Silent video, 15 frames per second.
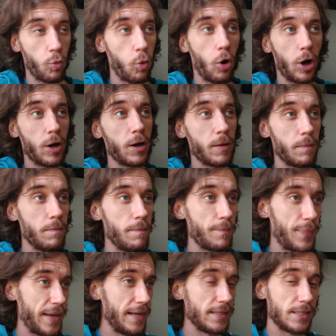
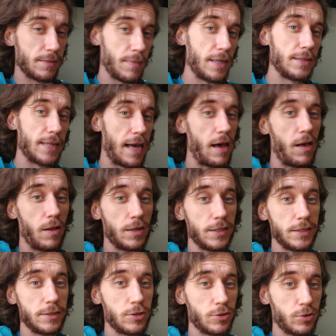work-based
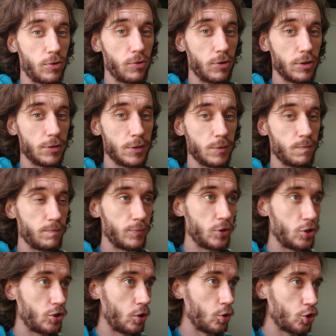mentality towards
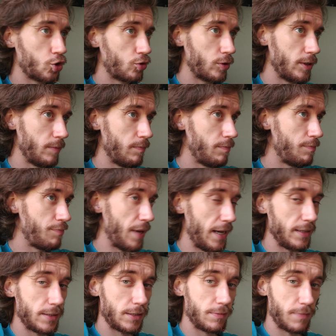socially
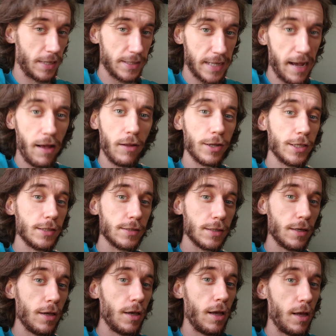based mentalities,
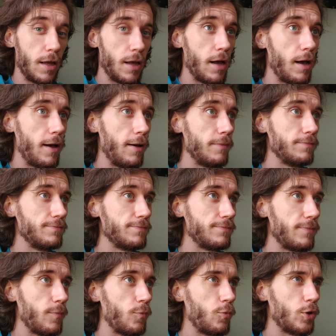
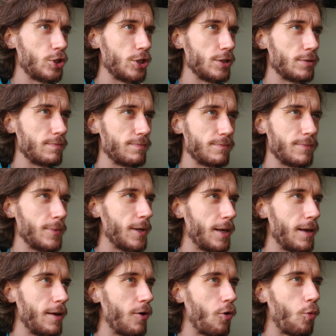which is
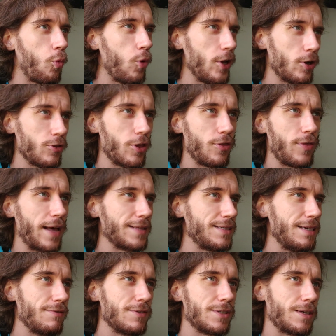weird that that's
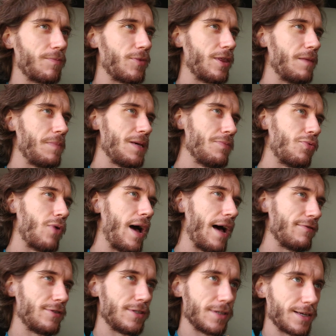even something that people
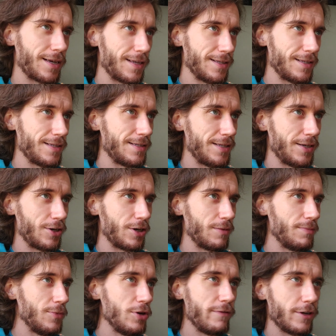have to consider
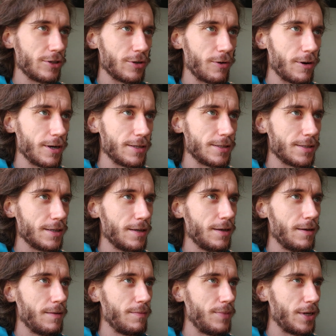moving towards,
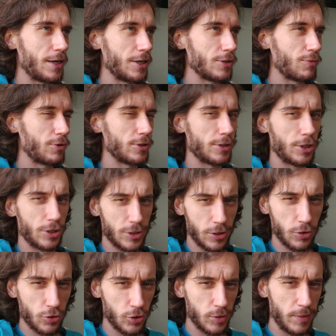because we're such a
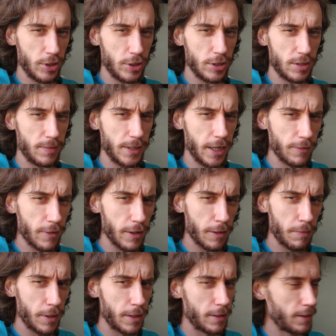social species to begin with.
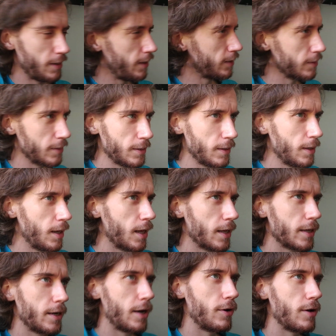But hey,
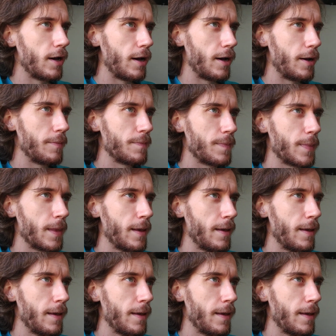you know,